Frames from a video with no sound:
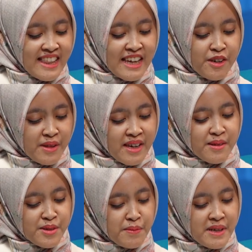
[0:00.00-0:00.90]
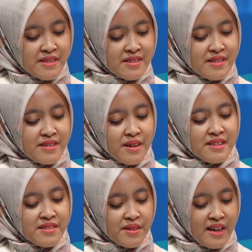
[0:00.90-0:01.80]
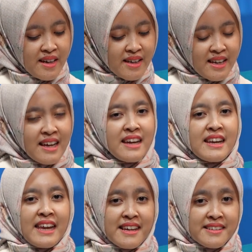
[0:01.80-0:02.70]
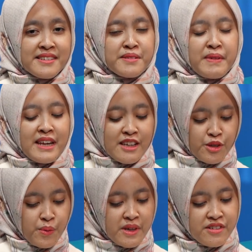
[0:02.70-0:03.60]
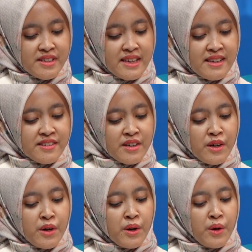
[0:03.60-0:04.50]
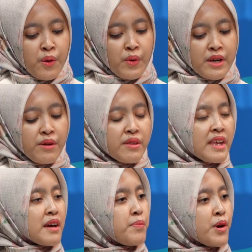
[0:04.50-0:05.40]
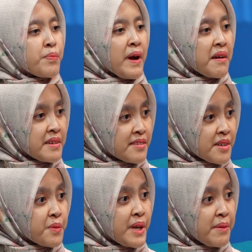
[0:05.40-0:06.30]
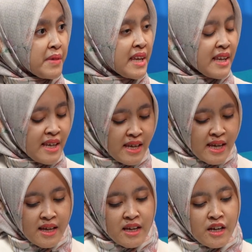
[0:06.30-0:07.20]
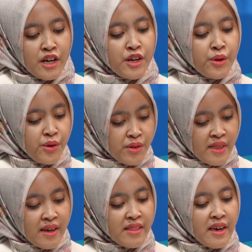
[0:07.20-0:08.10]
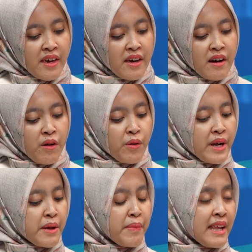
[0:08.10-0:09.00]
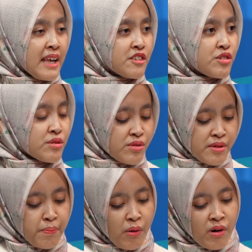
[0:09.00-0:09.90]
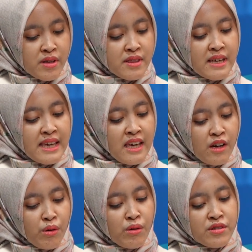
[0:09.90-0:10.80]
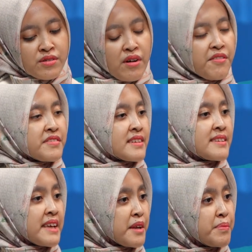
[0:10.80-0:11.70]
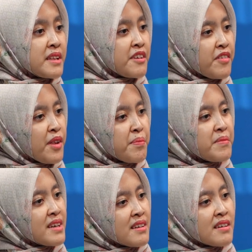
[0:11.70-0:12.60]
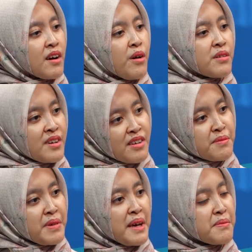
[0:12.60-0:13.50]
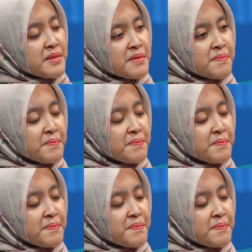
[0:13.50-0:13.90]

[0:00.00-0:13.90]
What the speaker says: Thank you so much, Dr. Zohak. My next question is, what do you think about Paris Agreement? Do you think they already managed to support the key goals of sustainable development or not, perhaps?